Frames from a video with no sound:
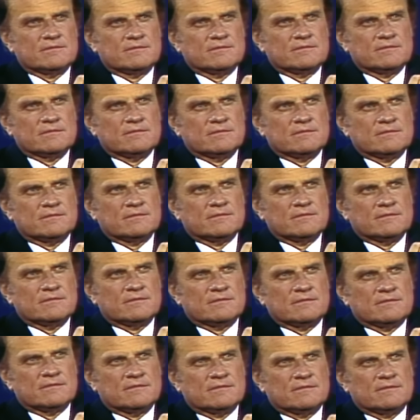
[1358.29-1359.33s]

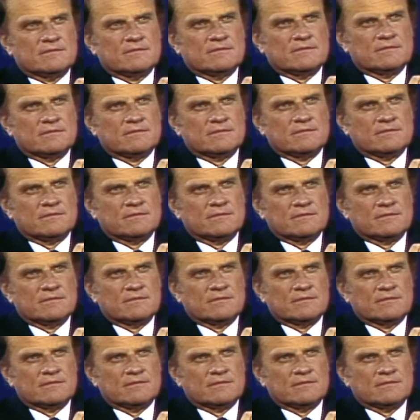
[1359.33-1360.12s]
(silence)